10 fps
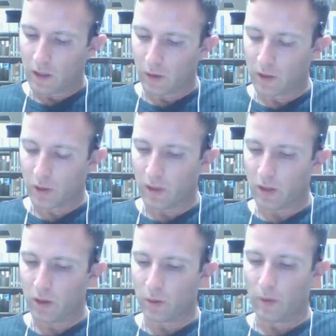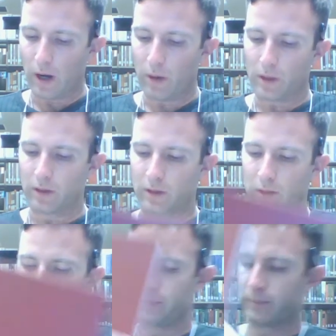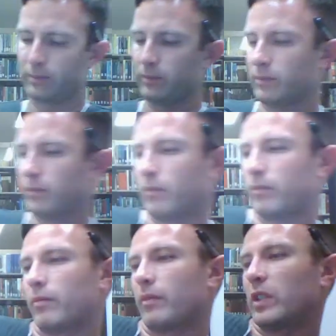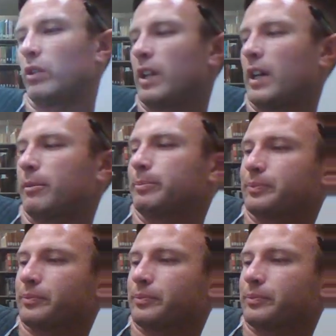going straight to the router. Okay.